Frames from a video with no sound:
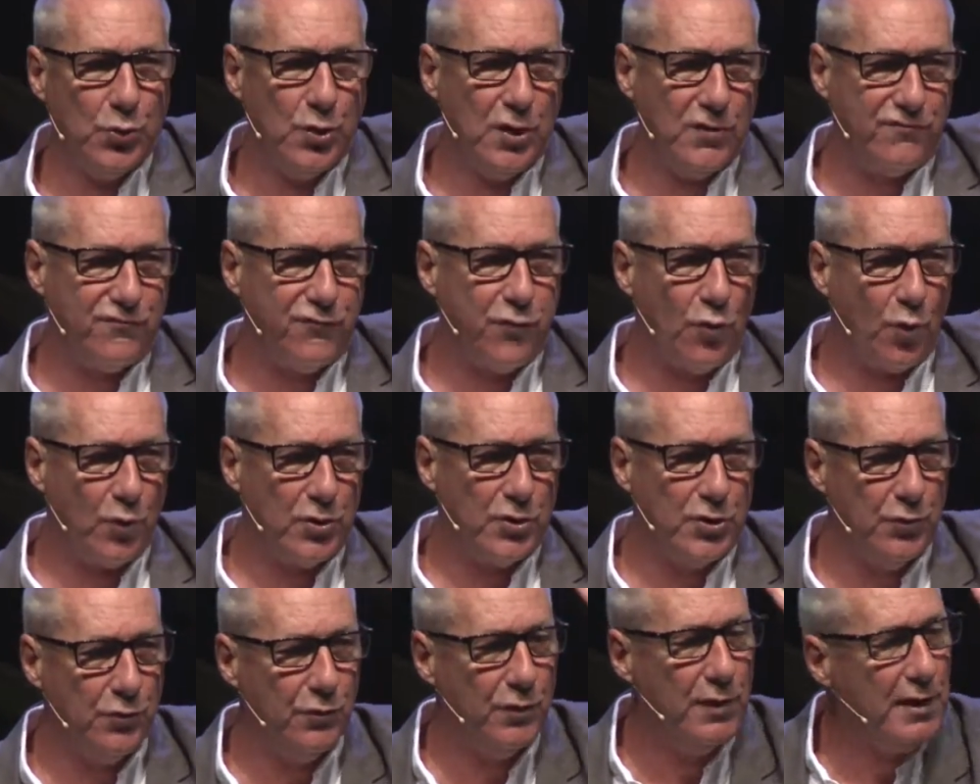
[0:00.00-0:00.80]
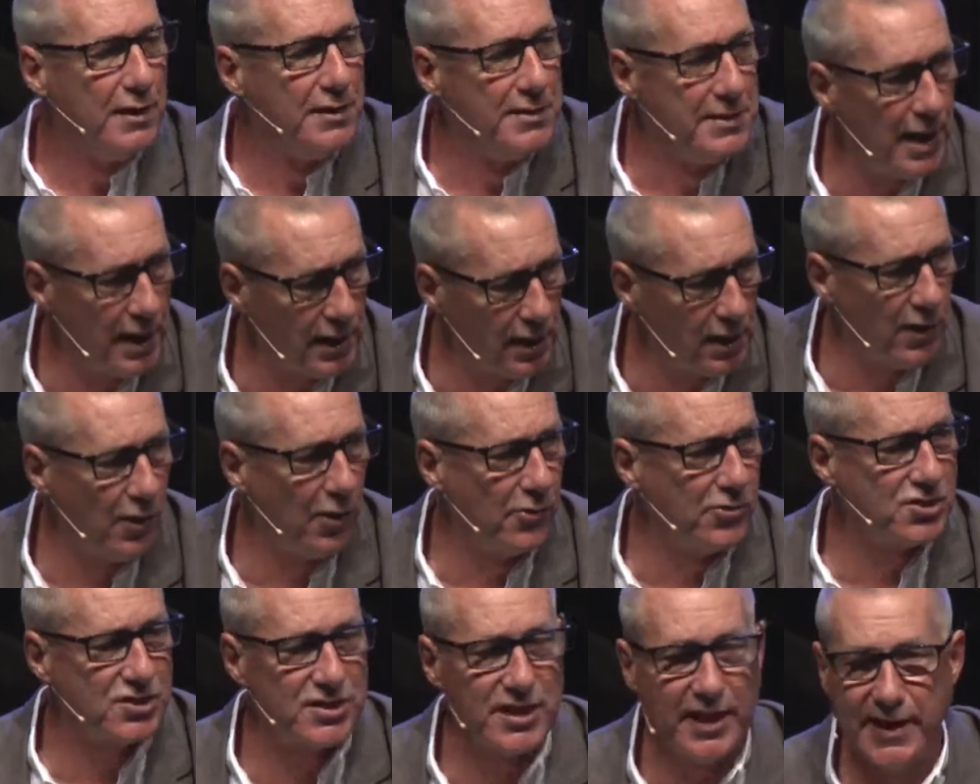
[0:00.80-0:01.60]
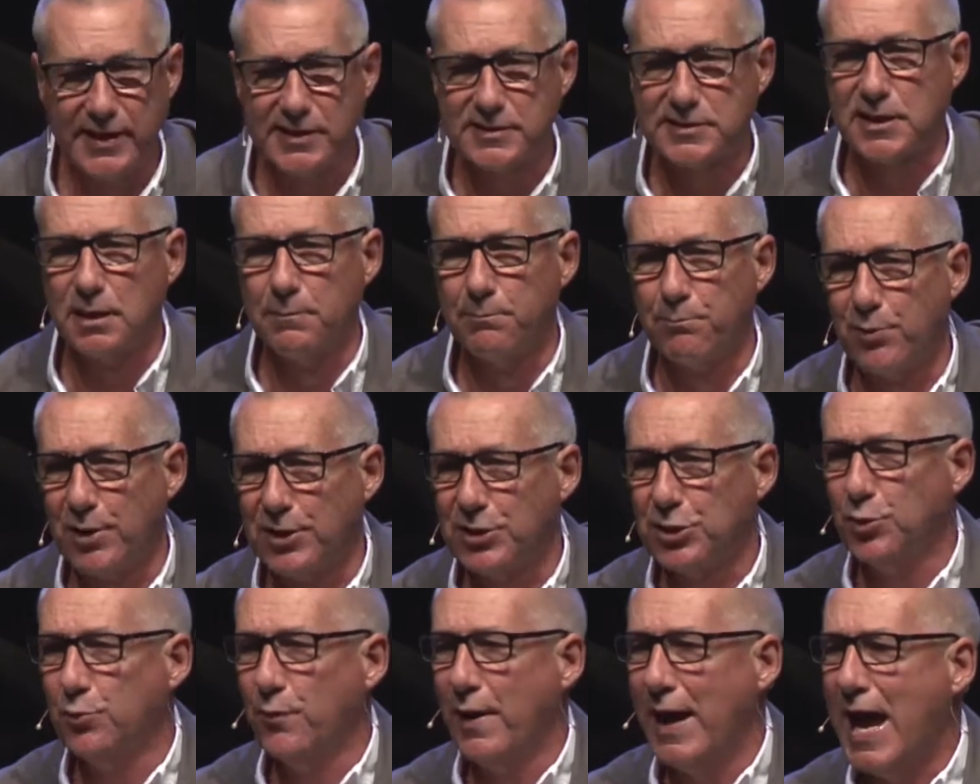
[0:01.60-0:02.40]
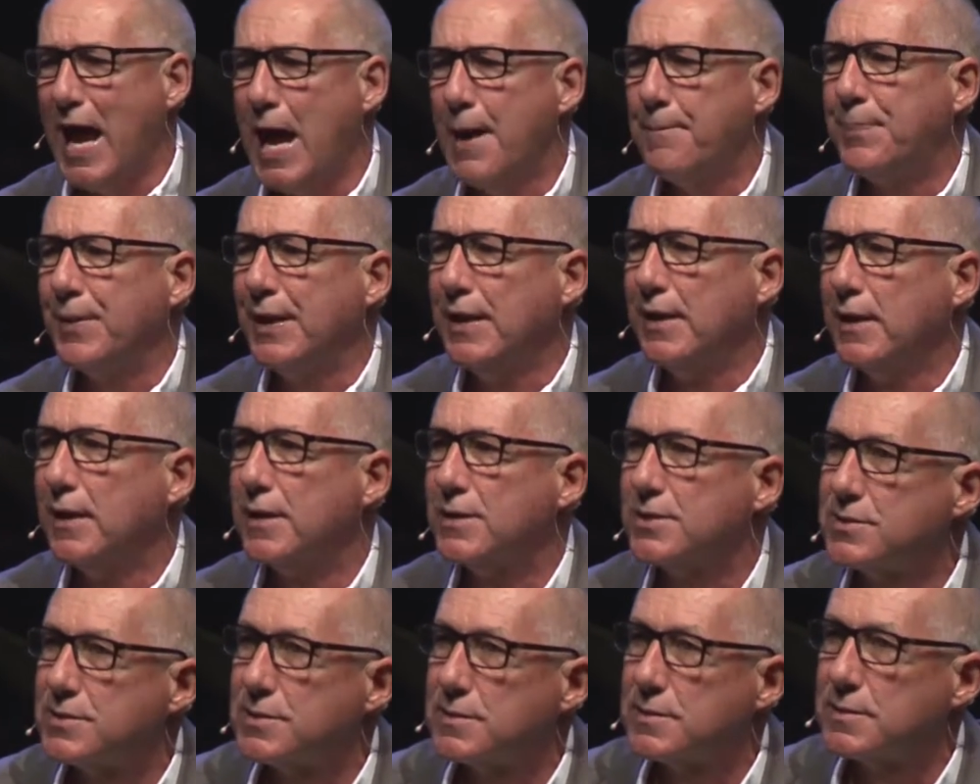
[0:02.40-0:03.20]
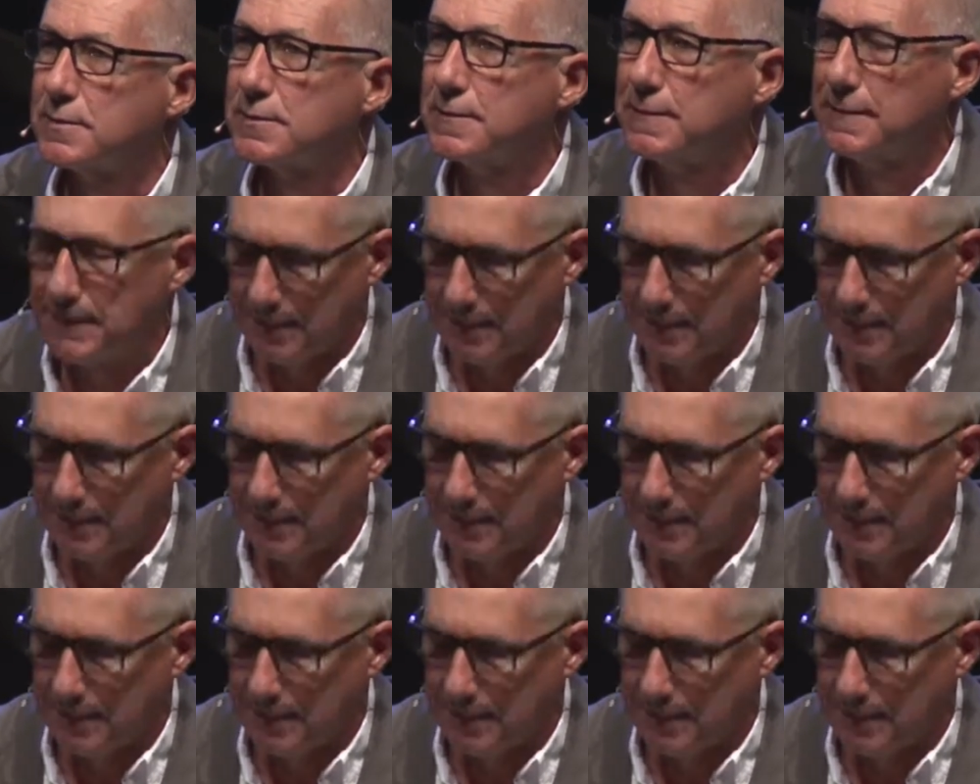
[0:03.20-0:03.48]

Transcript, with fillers: it for you. None of those things can bring you happiness.